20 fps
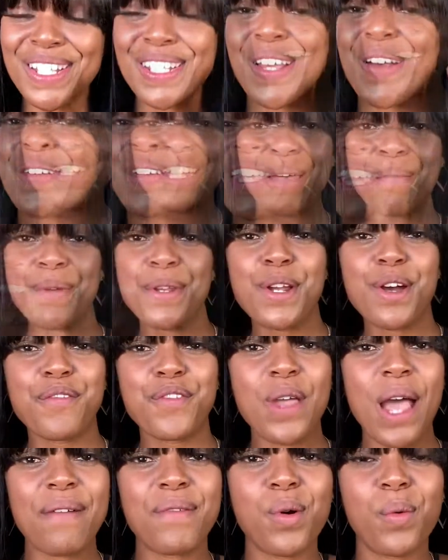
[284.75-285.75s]
So let me know
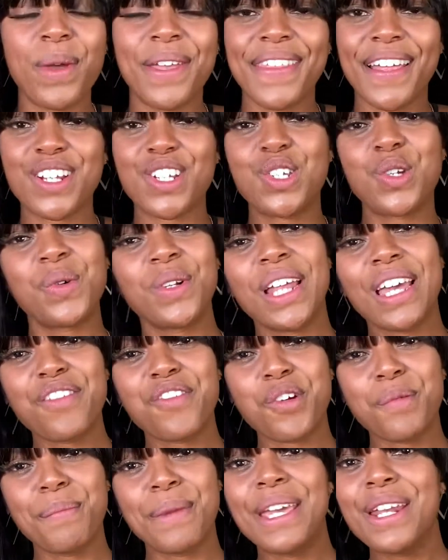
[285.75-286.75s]
if you have a wig that you would like
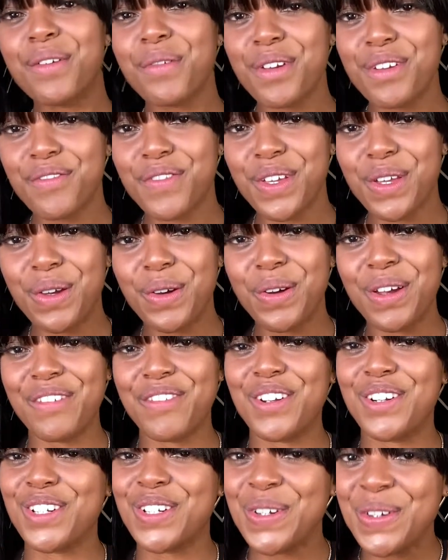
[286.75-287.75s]
for me to review,
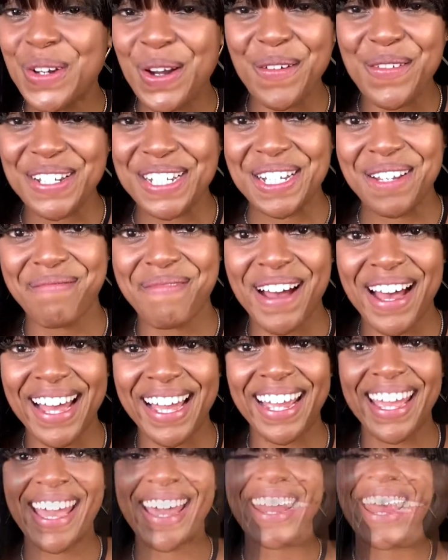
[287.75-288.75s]
if you're too nervous to
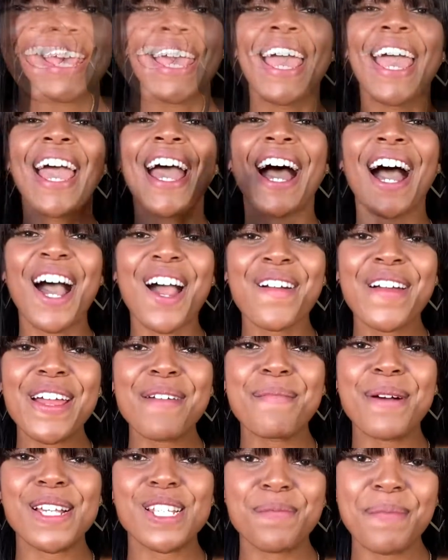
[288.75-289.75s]
buy it.
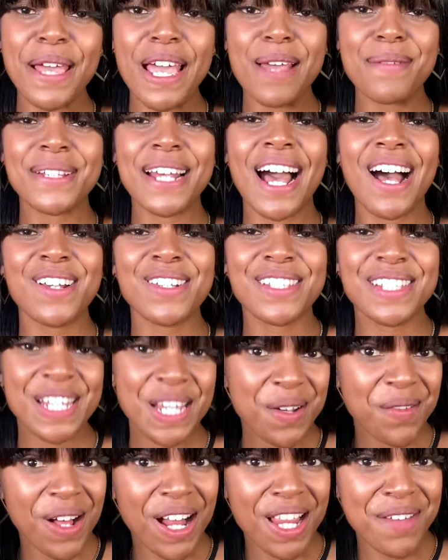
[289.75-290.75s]
Alright, boss babes, I'll
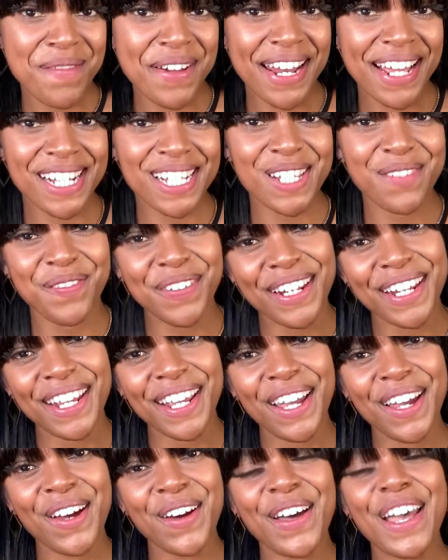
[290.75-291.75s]
see you all in my next
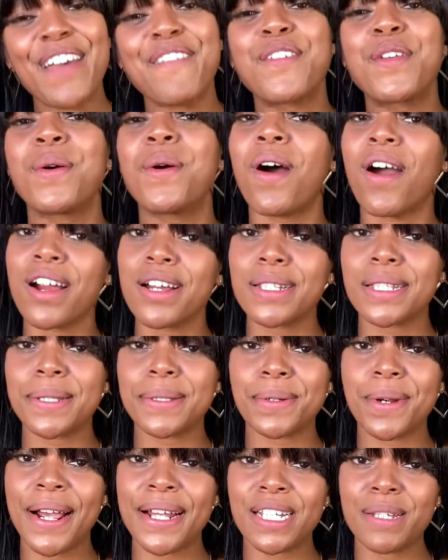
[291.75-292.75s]
video. If you aren't
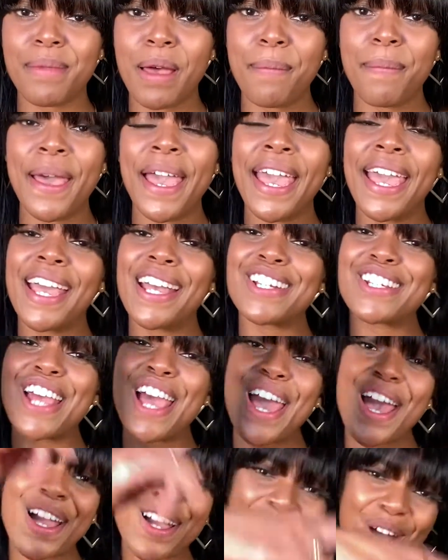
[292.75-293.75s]
subscribed to my page,
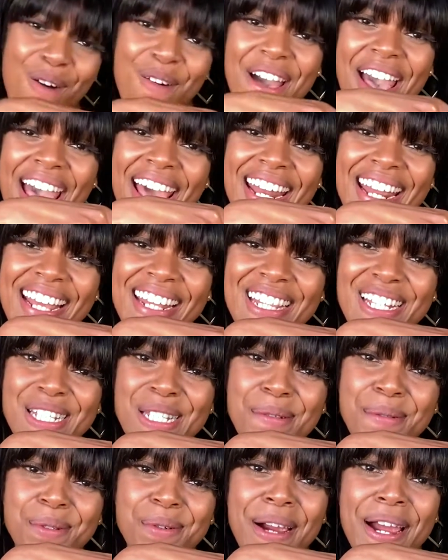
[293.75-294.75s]
go ahead and hit the
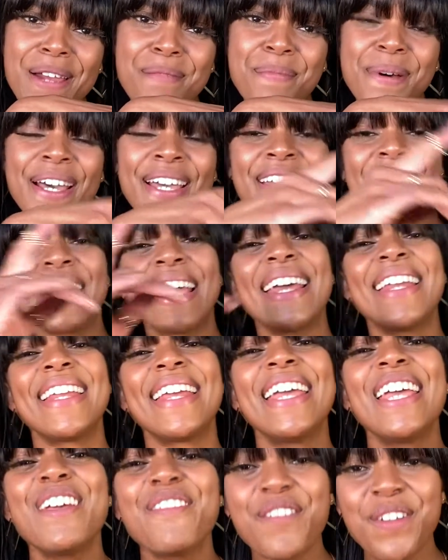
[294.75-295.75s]
subscribe button, and
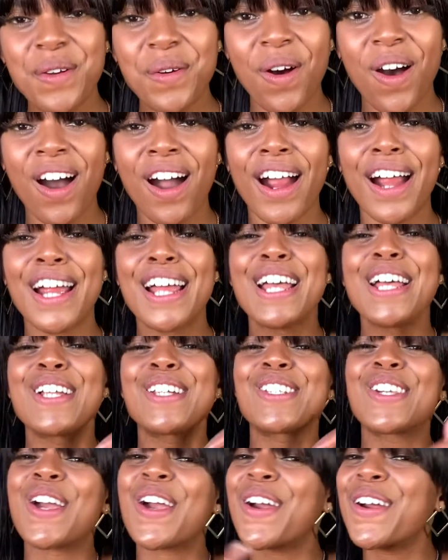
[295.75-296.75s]
if you are,
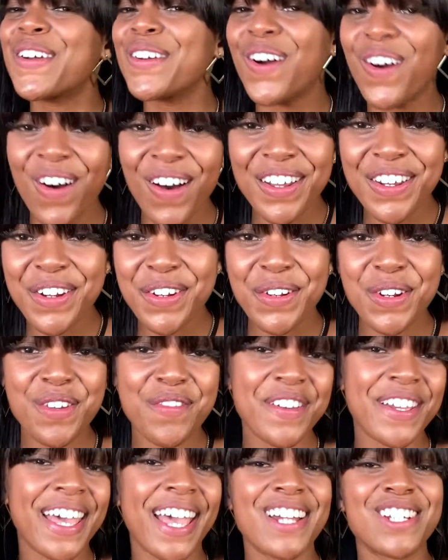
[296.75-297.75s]
turn on your
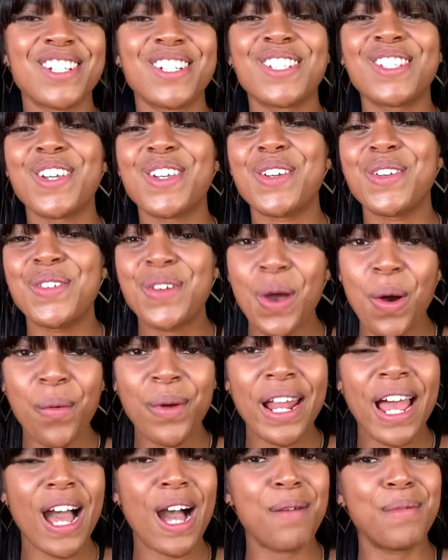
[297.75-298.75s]
notifications so you know
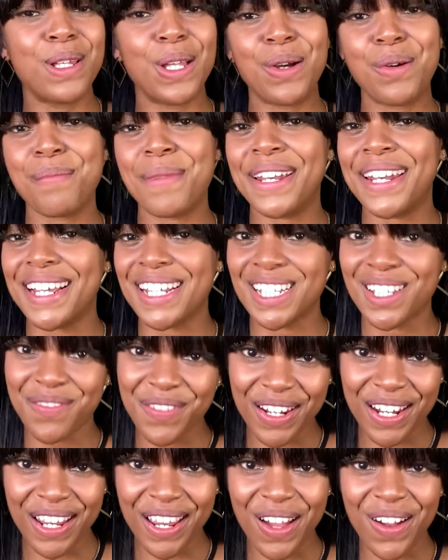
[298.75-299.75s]
when I upload my next
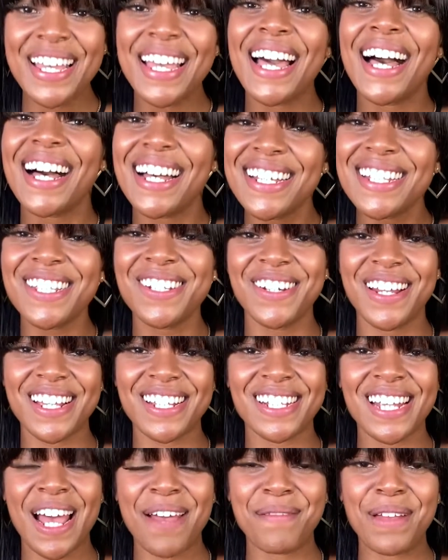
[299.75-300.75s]
video. Until
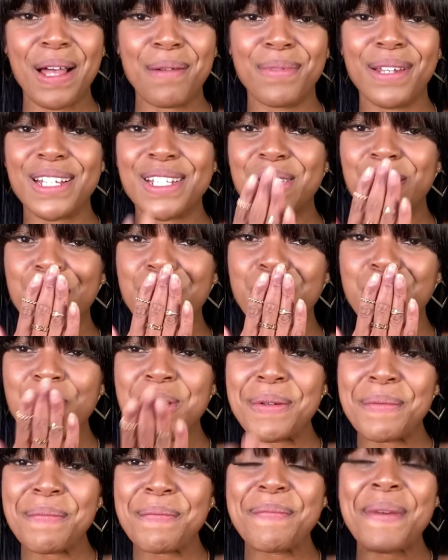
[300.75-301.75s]
next time, God bless you.
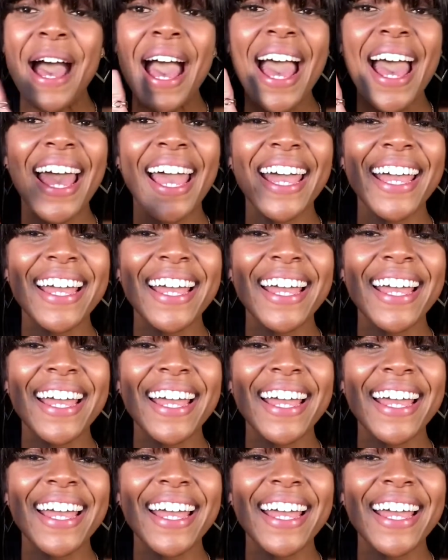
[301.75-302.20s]
Bye.